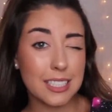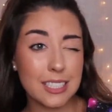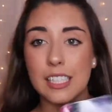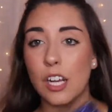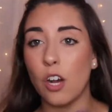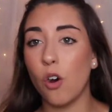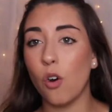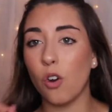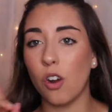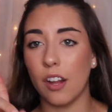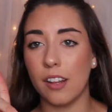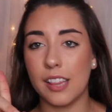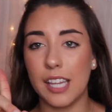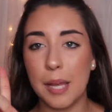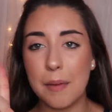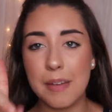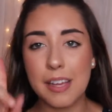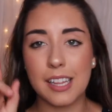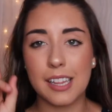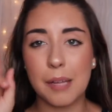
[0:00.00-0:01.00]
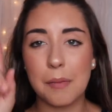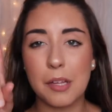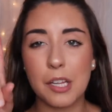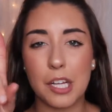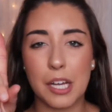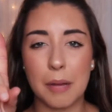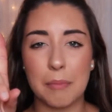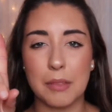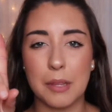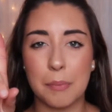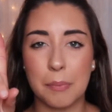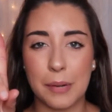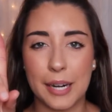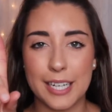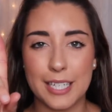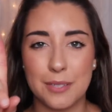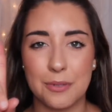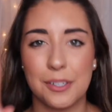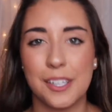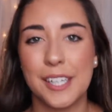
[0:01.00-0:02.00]
hold on. Let me look up the
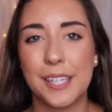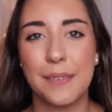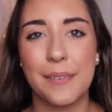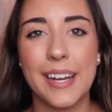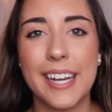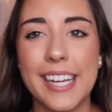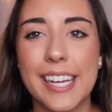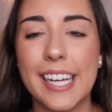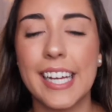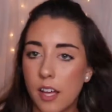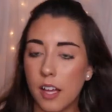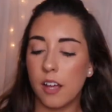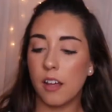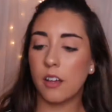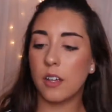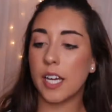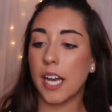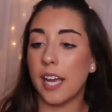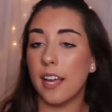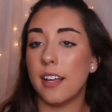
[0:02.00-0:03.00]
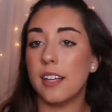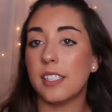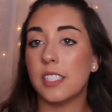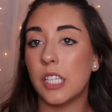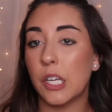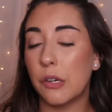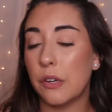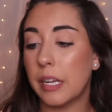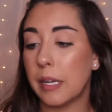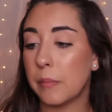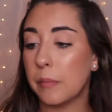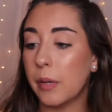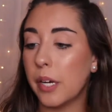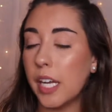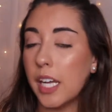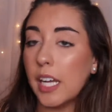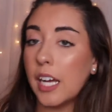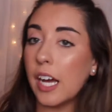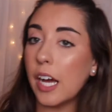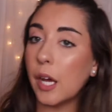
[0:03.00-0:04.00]
price really quick. Okay, it's loading,
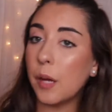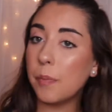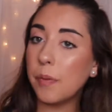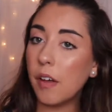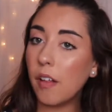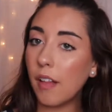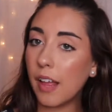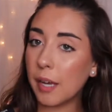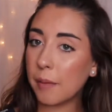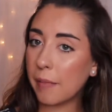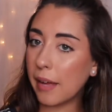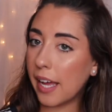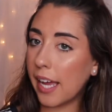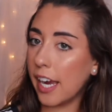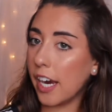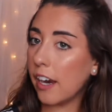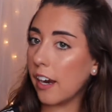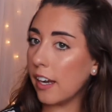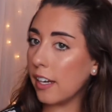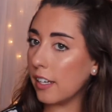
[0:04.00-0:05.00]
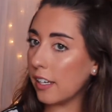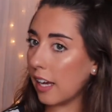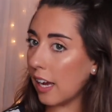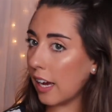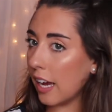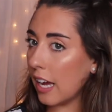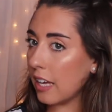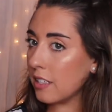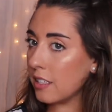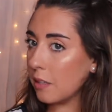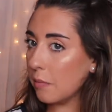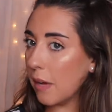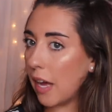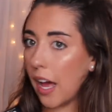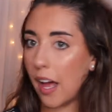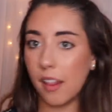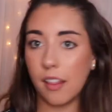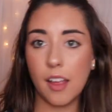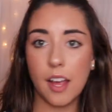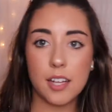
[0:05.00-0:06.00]
but I hope y'all like my hair. I got some
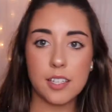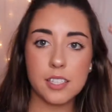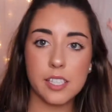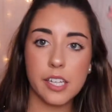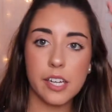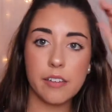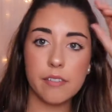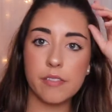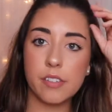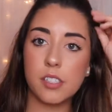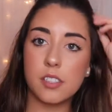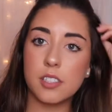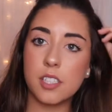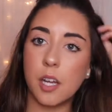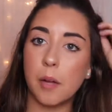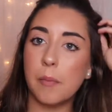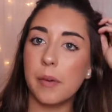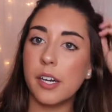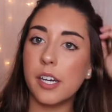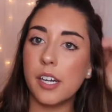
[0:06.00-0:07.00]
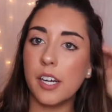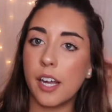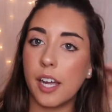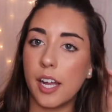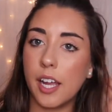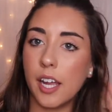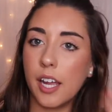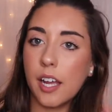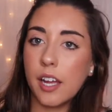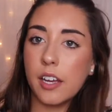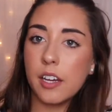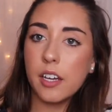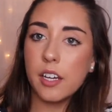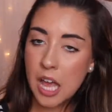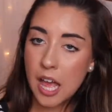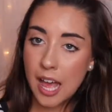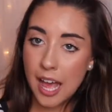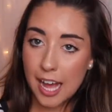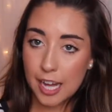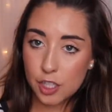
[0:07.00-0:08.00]
highlights in it for summer, and
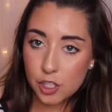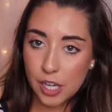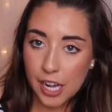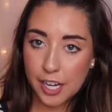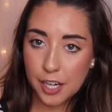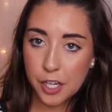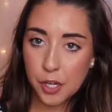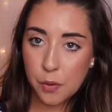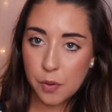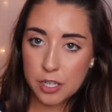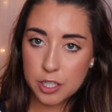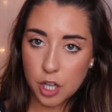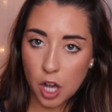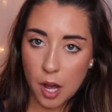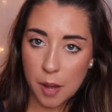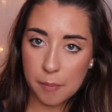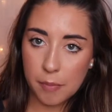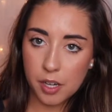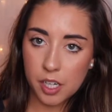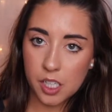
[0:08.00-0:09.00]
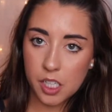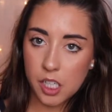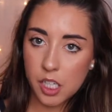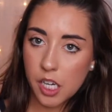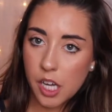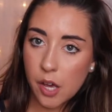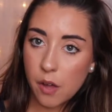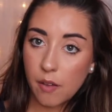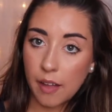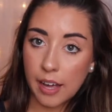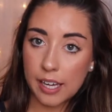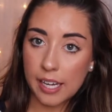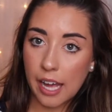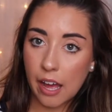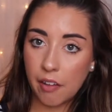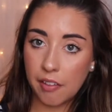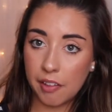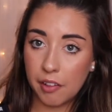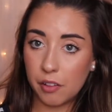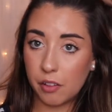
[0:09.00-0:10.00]
I tried to do a top bun, you know, like
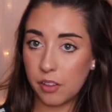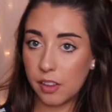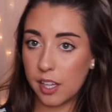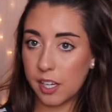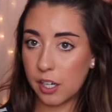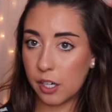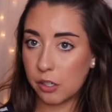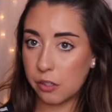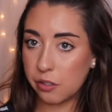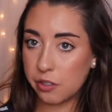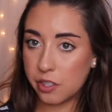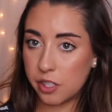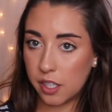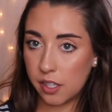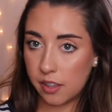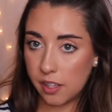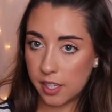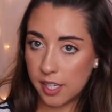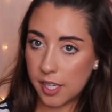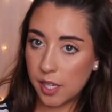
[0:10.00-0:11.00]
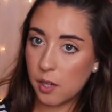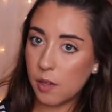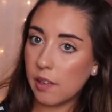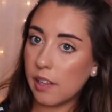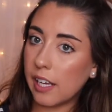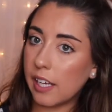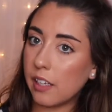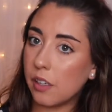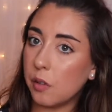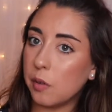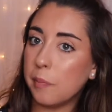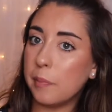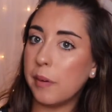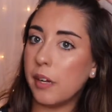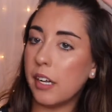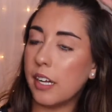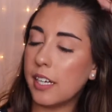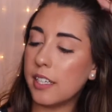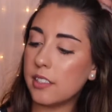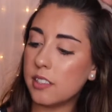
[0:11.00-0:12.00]
how the girls do the cute like little
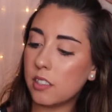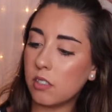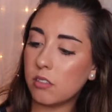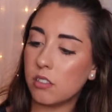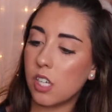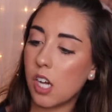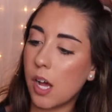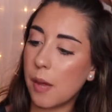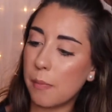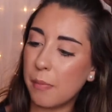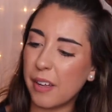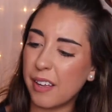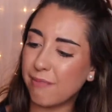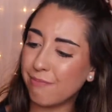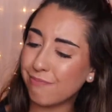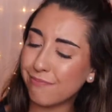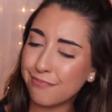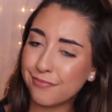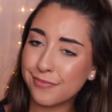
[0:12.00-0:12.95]
buns on top, but